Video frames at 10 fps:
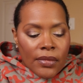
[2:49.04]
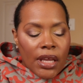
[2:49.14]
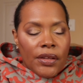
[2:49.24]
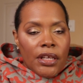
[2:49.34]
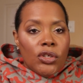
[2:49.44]

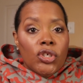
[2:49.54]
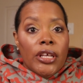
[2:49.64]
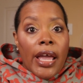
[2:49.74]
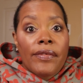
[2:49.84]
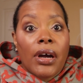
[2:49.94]
And then they usually
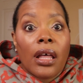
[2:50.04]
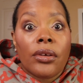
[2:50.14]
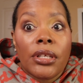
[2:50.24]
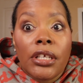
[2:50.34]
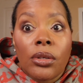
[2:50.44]
have
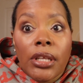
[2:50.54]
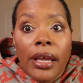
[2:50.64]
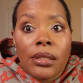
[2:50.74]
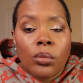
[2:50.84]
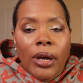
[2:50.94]
other deals
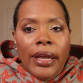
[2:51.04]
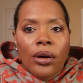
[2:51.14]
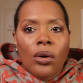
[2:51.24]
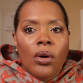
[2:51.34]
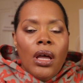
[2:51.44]
as
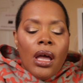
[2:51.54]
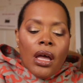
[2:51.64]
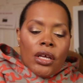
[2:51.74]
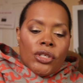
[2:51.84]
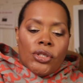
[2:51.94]
well.
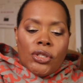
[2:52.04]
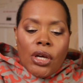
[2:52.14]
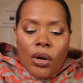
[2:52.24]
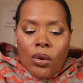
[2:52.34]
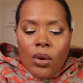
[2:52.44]

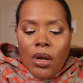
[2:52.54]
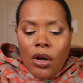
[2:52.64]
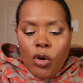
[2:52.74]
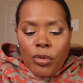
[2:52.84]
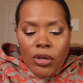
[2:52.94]
So
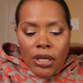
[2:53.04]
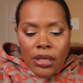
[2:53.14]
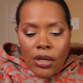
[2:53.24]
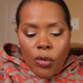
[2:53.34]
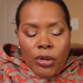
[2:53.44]
hope you
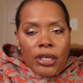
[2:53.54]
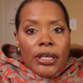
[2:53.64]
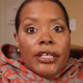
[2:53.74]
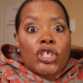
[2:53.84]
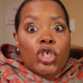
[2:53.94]
can hope you can
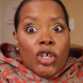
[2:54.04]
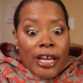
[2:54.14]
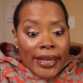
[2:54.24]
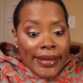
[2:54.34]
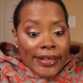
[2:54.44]
get your
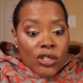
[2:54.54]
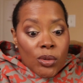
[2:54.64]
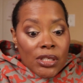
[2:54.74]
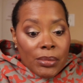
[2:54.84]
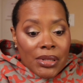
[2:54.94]
hands
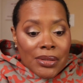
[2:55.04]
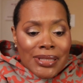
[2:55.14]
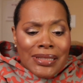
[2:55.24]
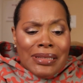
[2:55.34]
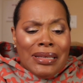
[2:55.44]
on some of those
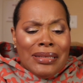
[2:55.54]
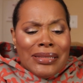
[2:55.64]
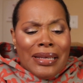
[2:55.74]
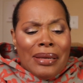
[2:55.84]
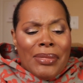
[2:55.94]
things.
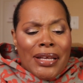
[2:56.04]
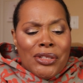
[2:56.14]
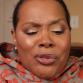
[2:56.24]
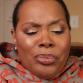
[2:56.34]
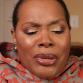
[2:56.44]
And my
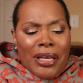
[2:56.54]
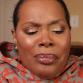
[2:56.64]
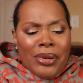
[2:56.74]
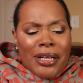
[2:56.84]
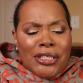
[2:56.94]
two paint
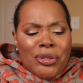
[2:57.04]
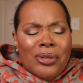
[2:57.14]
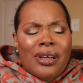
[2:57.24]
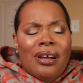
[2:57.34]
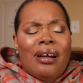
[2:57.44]
pots are
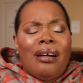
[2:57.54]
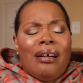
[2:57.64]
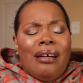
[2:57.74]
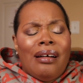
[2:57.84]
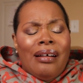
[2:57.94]

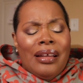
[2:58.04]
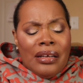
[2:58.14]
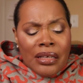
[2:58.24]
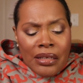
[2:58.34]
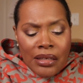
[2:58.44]

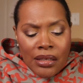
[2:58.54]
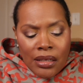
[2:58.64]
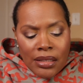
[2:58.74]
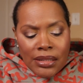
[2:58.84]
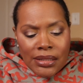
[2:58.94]
gone.
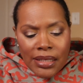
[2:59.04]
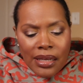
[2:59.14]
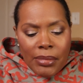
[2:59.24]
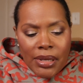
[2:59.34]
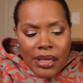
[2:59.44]

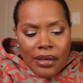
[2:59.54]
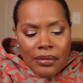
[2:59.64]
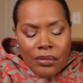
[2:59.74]
Damn it.